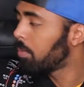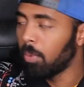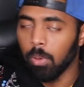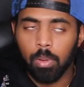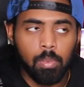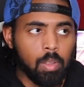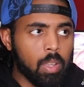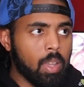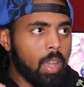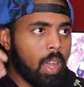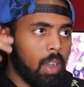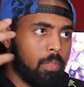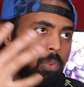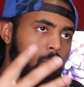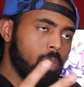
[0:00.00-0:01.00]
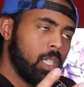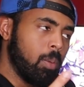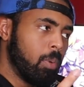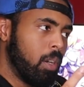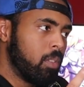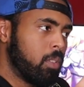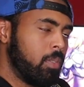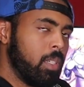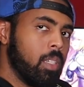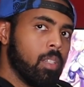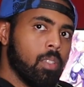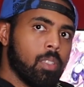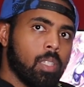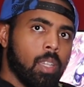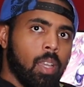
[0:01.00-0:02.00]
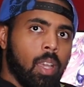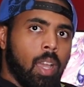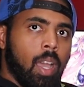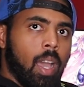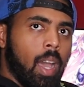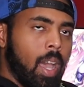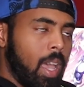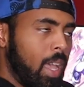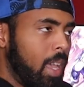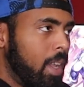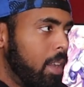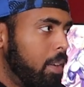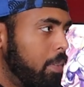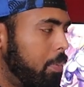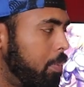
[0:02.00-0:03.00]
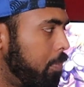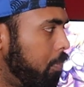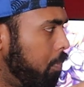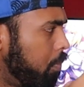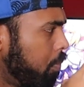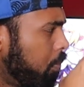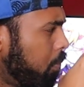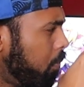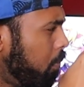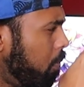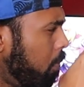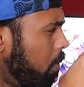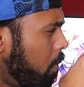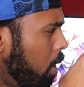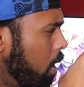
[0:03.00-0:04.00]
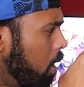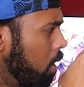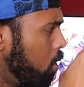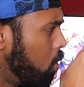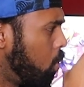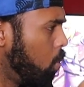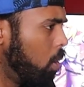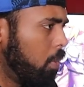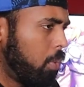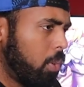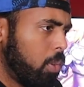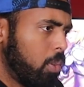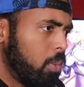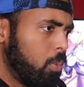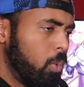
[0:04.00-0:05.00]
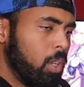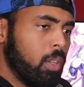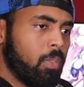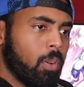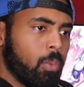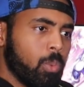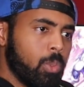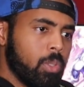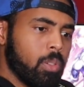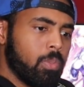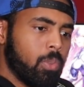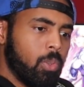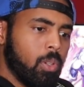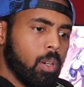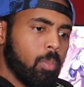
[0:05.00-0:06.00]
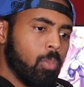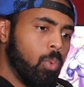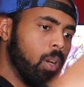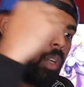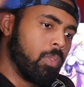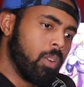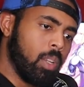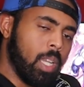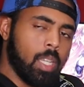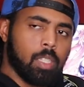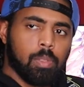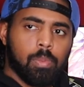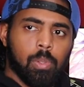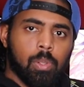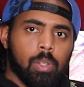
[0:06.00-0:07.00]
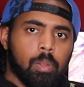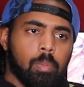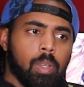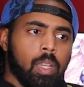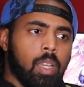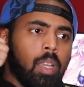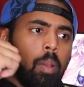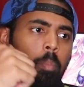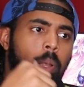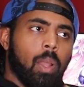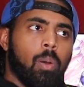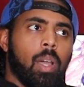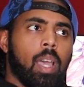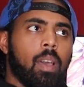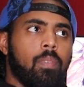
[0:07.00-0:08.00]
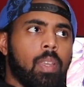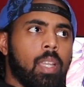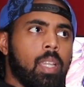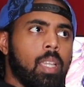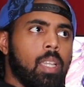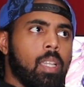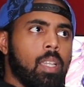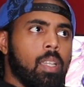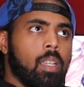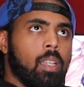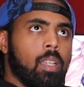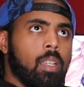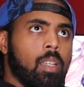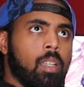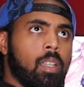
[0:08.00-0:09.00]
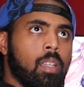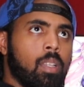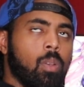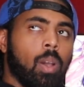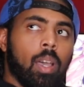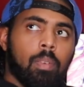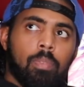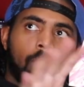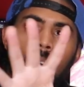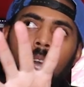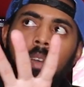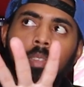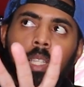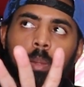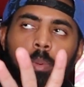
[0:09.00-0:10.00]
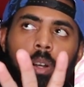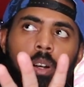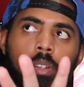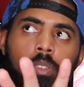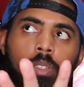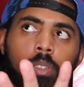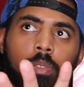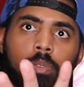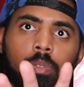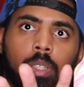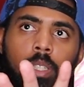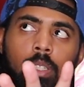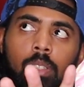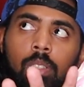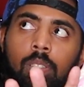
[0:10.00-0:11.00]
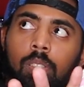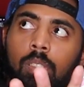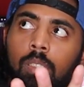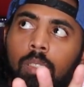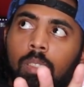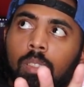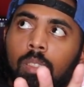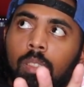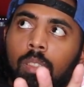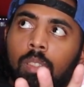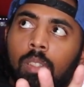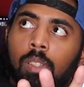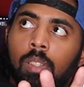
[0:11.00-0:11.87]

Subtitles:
4. I have 4 Saber Alter figures. I have 2 of her, 1 of her Ruler form, 1 of her Lancer form, but I don't have any, no, I have 5 Saber Alter figures.